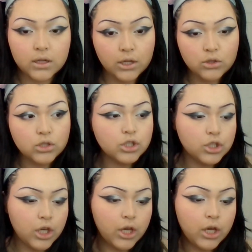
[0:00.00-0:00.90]
I use the
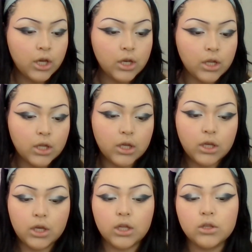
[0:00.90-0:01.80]
shade
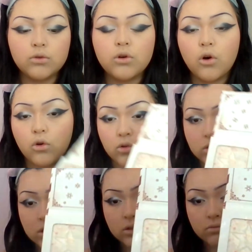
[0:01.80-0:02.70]
Igloo
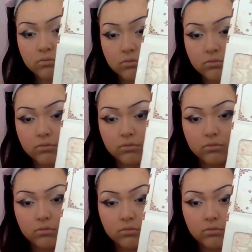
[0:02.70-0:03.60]
Gold,
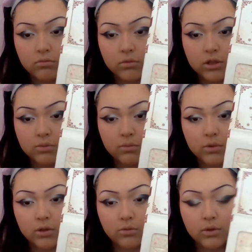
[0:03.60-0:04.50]
this
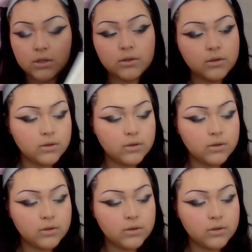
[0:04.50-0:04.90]
middle one,